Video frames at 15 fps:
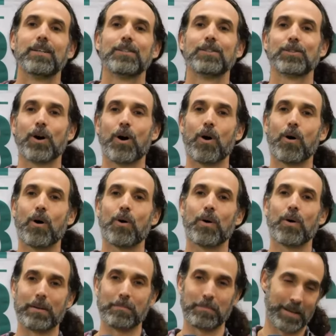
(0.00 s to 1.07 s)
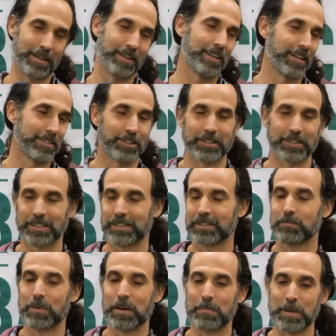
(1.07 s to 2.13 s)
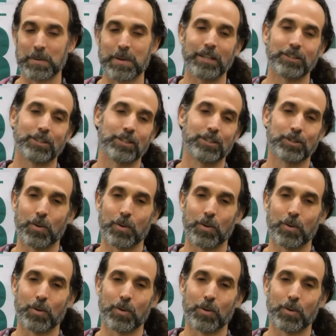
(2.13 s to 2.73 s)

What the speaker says: So, and like just as be patient.